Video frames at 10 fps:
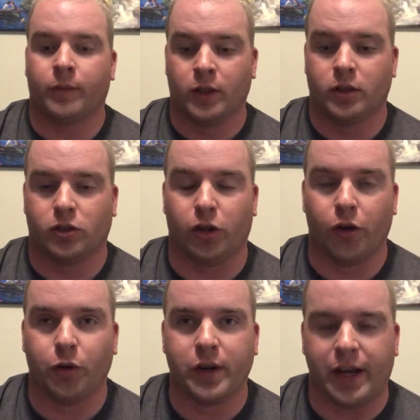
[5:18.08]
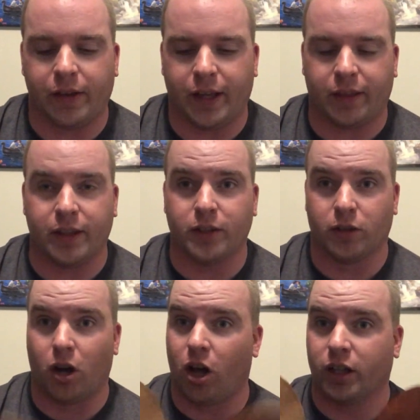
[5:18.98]
So now that these are
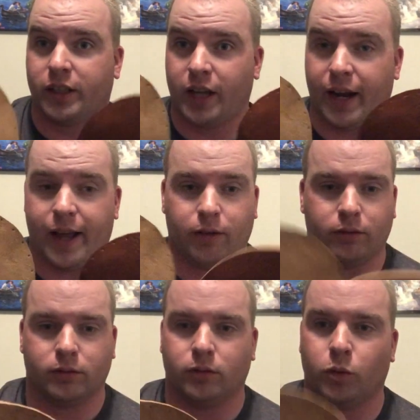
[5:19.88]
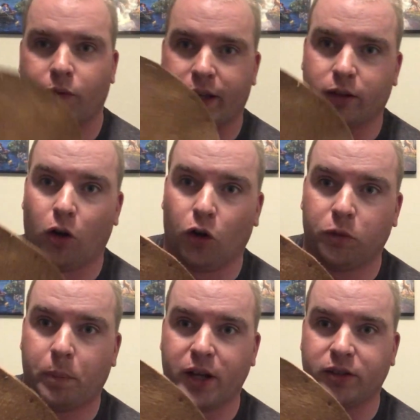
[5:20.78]
all cut out, we've got the
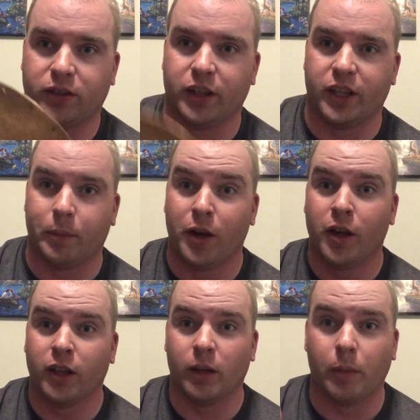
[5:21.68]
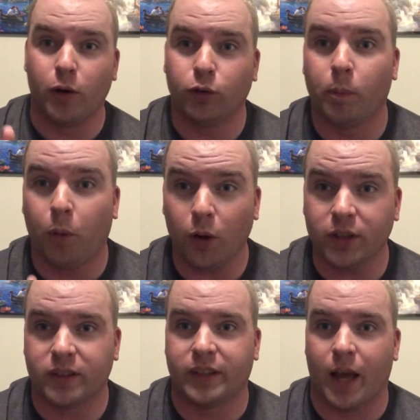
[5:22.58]
holes punched in them, the most
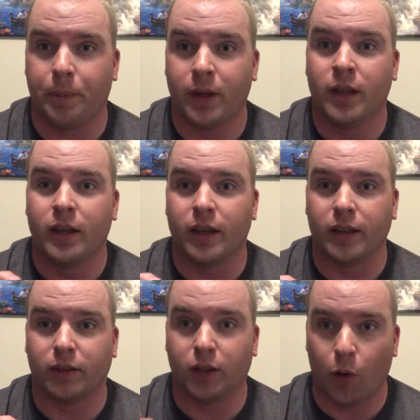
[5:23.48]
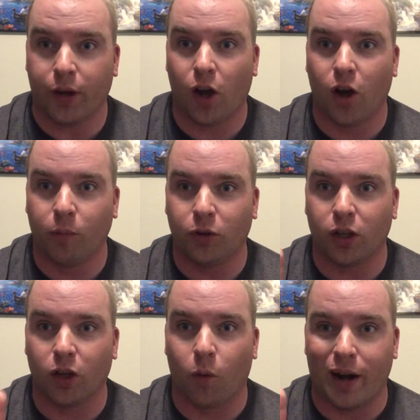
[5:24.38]
important step is going home so
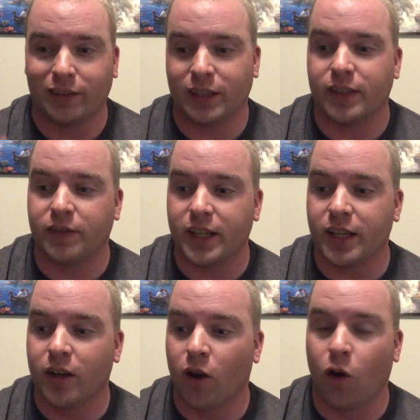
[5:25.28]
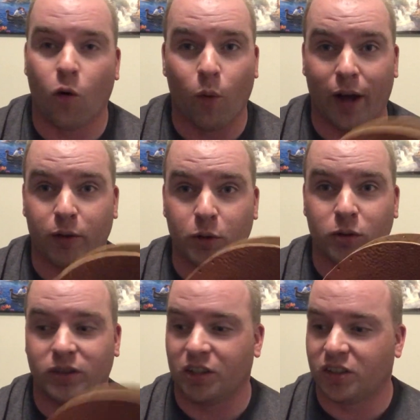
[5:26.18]
you can watch TV while you
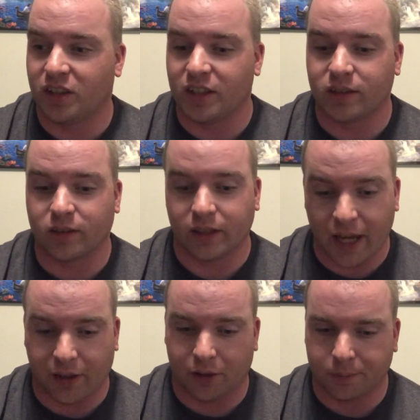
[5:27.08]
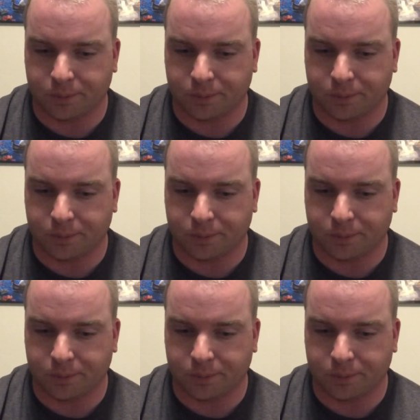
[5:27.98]
stitch these together.